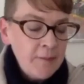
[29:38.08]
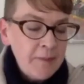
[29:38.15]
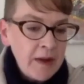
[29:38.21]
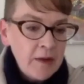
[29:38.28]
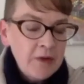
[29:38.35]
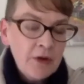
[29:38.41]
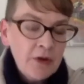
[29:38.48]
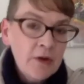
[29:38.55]

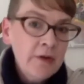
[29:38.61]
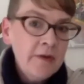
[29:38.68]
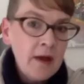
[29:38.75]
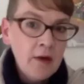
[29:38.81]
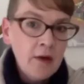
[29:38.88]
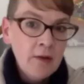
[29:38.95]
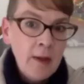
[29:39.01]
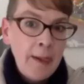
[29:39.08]
But it
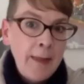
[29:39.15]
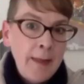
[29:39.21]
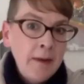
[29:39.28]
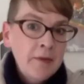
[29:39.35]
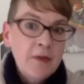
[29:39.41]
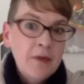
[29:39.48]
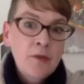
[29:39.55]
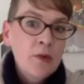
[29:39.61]
turns out
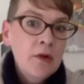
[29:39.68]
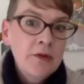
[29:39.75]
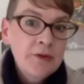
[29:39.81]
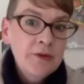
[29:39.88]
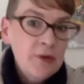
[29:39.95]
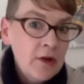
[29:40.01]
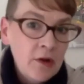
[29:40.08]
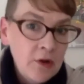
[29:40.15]
that there
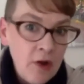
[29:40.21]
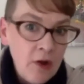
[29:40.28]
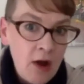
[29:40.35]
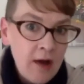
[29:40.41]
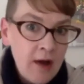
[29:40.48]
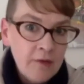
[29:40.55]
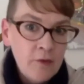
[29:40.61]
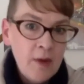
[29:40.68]
were a
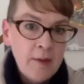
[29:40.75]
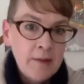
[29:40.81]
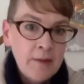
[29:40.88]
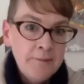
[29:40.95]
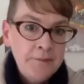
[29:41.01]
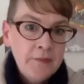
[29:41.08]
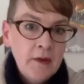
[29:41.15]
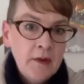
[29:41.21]
lot of
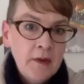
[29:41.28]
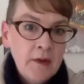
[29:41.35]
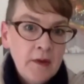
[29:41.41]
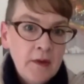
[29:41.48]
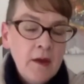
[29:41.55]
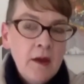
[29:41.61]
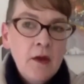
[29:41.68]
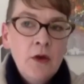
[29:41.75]
women
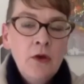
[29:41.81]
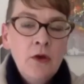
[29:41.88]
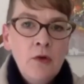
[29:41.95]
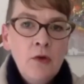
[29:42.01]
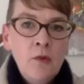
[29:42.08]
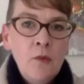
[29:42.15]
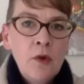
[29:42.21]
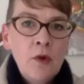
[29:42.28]

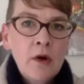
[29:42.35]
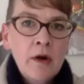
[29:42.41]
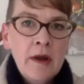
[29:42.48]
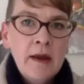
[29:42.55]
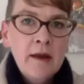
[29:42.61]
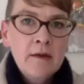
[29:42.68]
who were